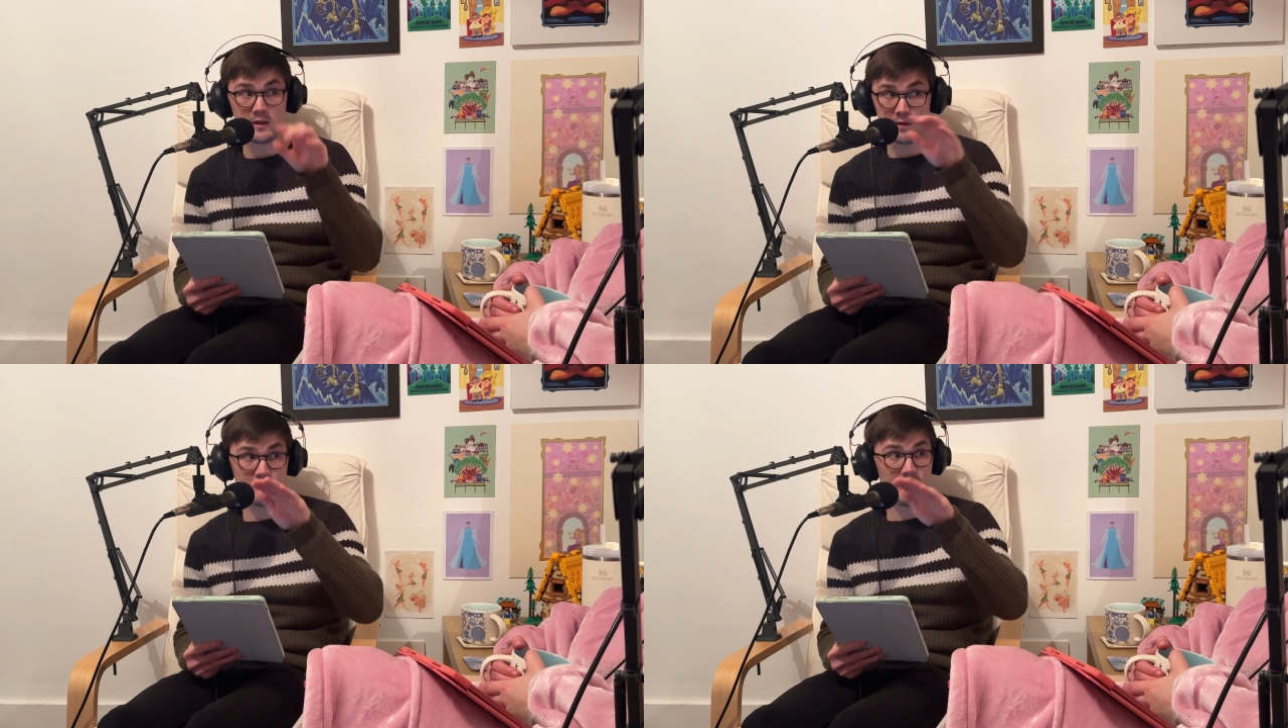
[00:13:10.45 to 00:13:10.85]

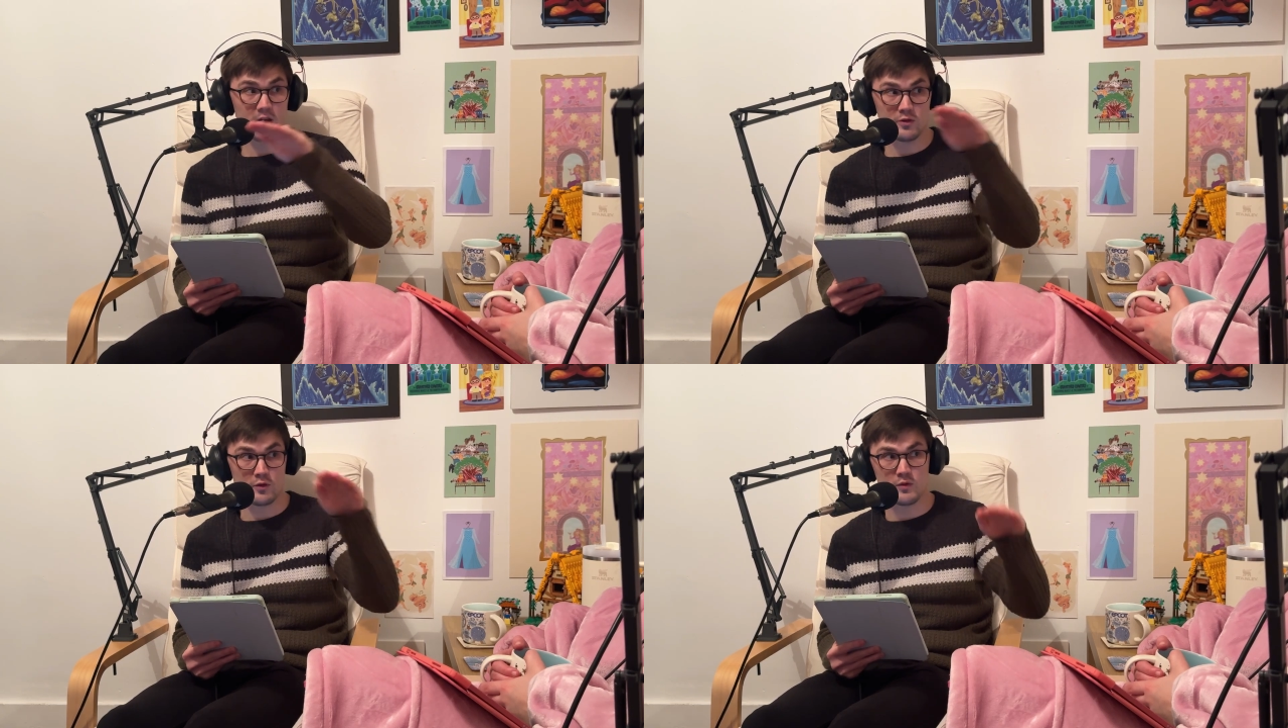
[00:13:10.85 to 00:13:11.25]
the
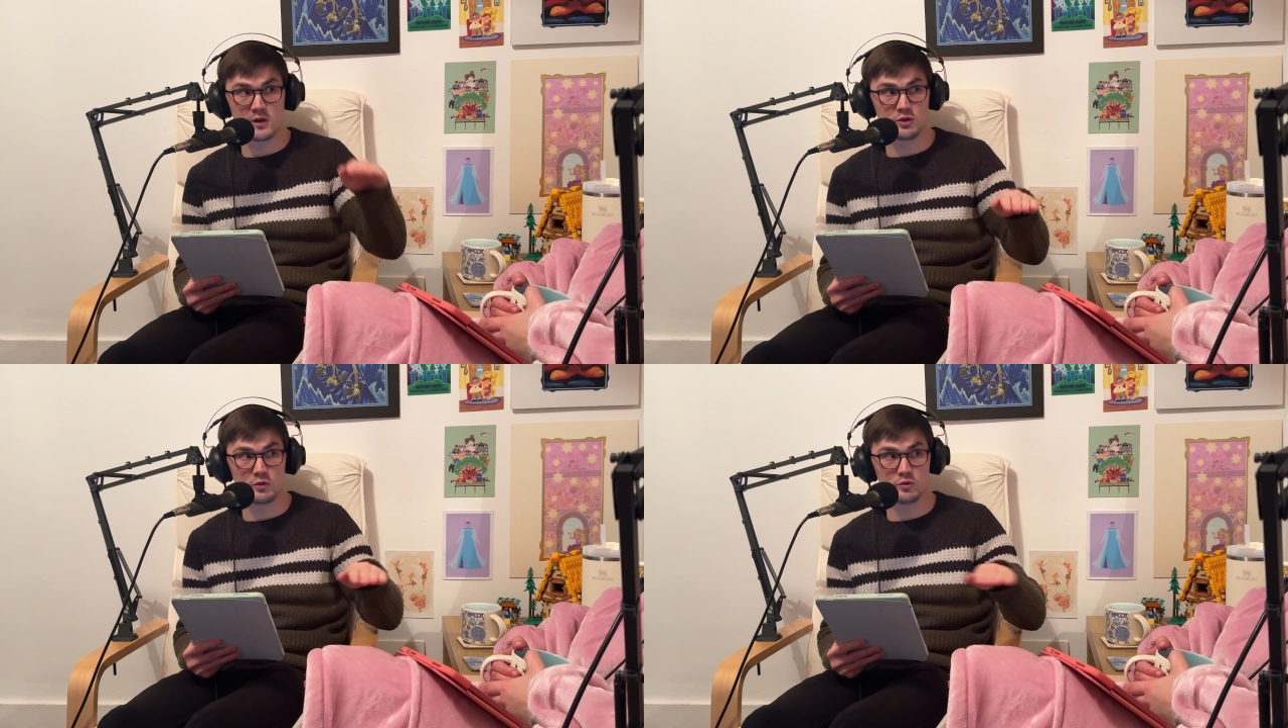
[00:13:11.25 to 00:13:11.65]
first
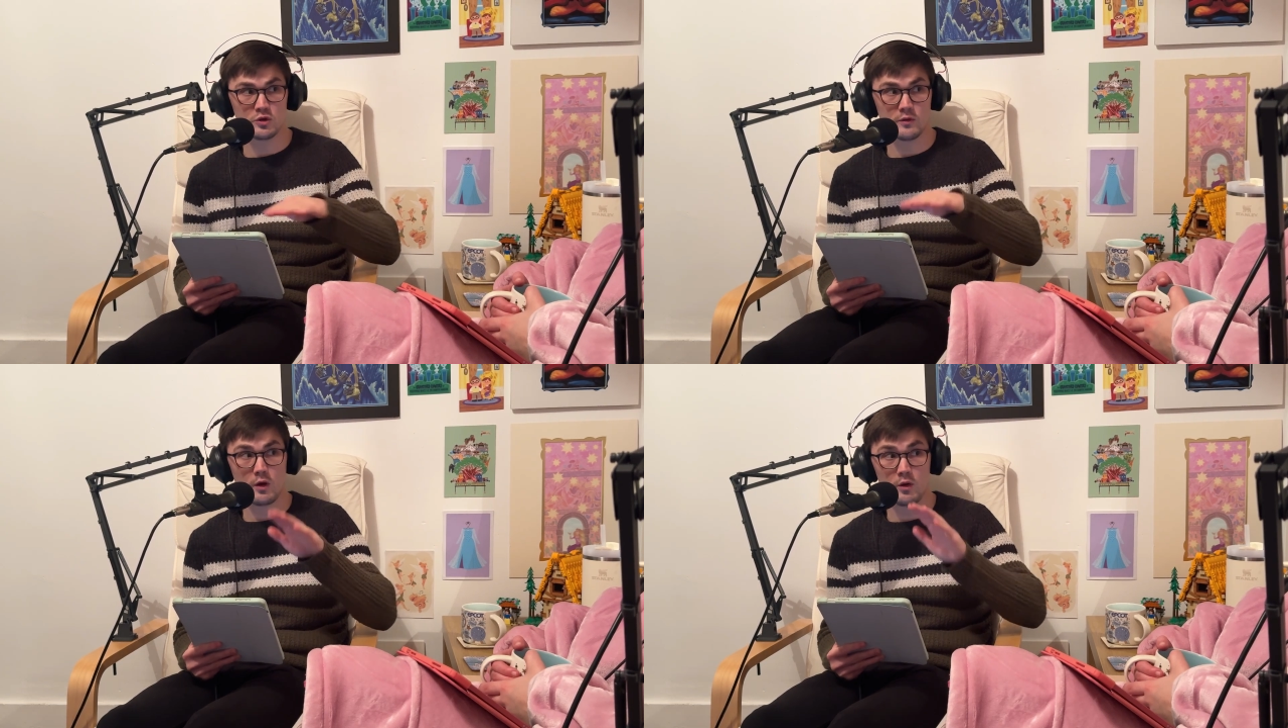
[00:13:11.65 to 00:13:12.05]
original
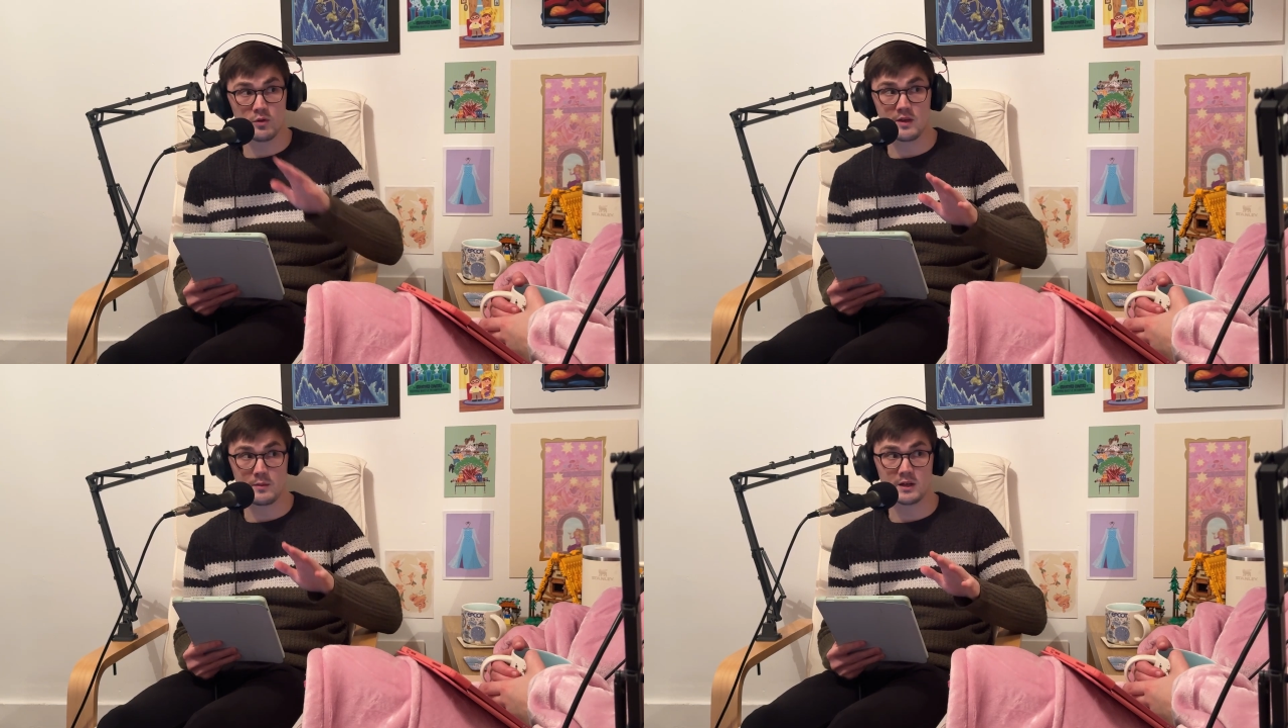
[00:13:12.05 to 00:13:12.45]
sort of
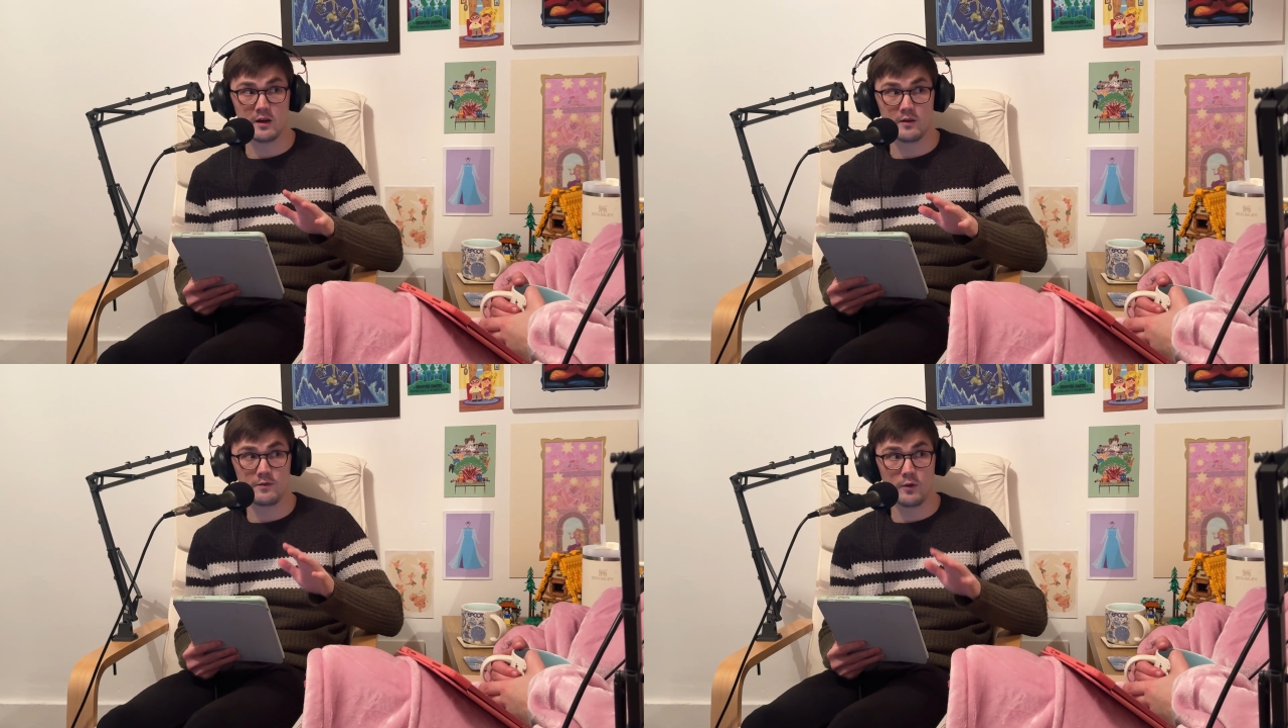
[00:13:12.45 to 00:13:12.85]
concept
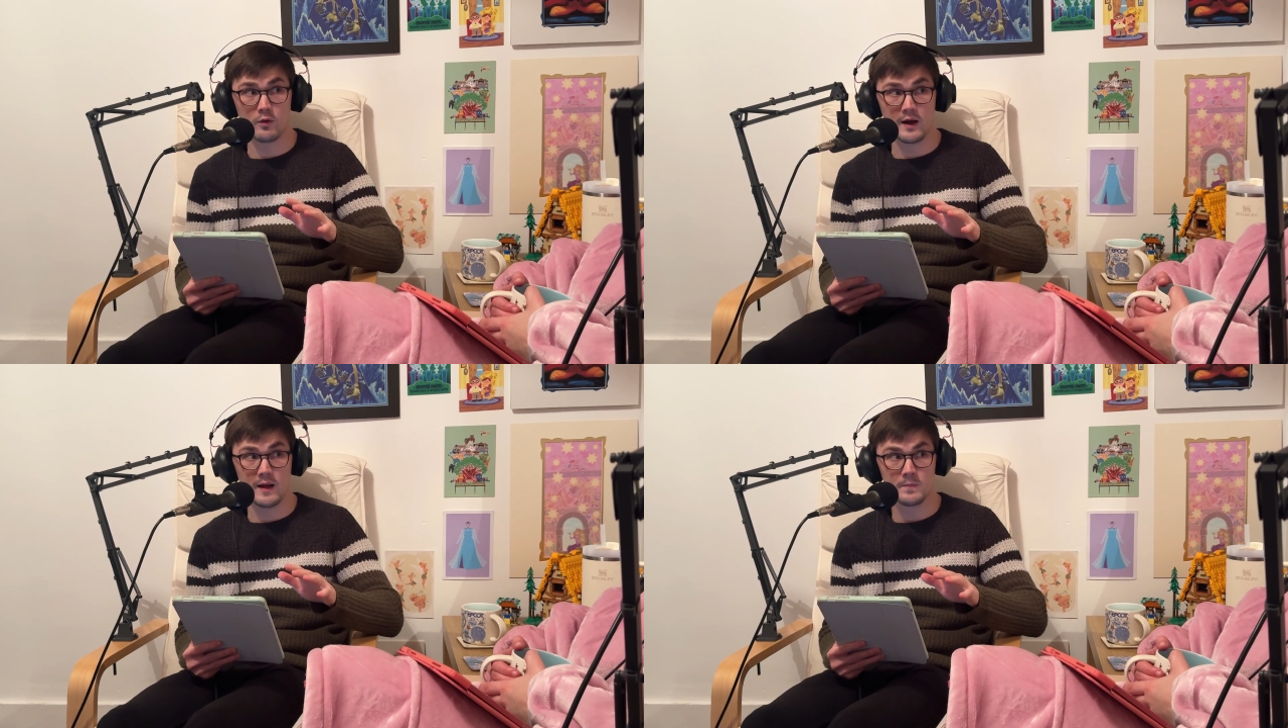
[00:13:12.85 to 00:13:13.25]
art
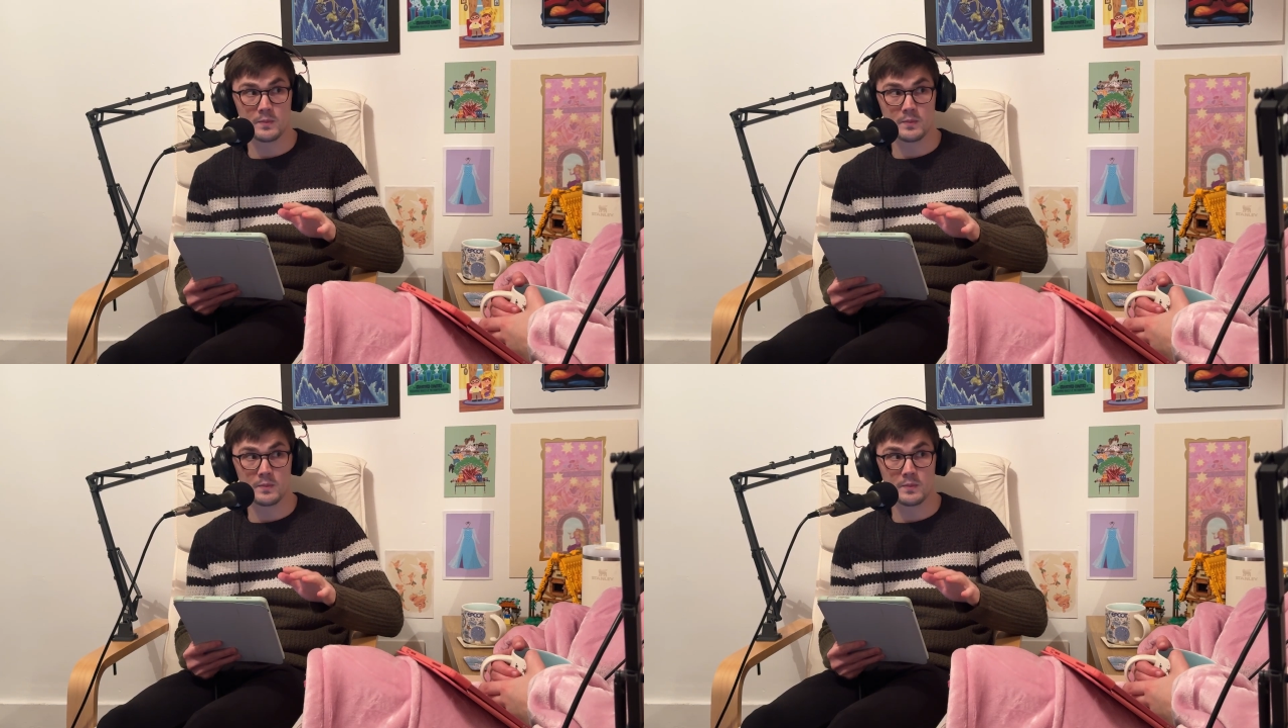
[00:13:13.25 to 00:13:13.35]
for it,